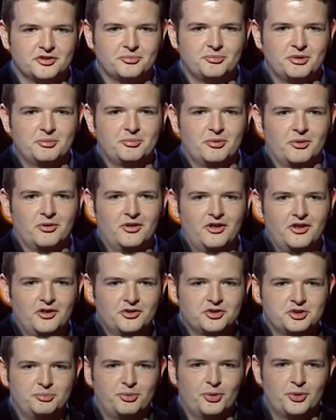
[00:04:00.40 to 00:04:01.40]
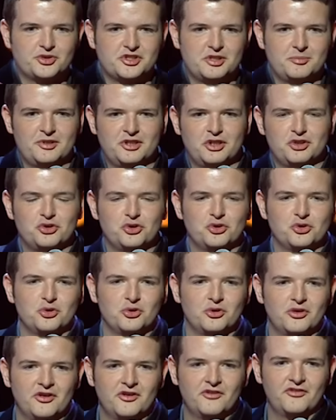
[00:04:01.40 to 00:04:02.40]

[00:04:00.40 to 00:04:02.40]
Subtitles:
of people supposed to be the new